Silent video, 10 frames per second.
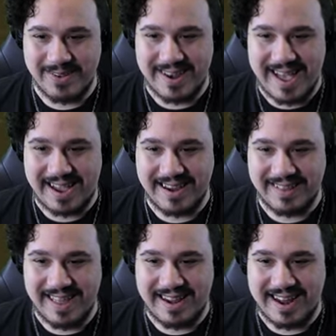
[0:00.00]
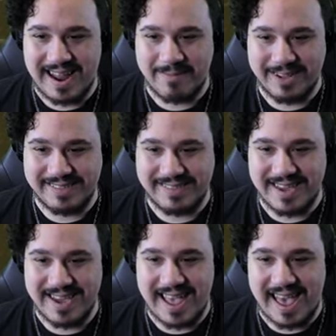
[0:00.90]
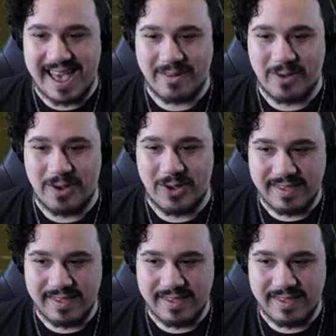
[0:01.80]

Not gonna let it out of my sight at all.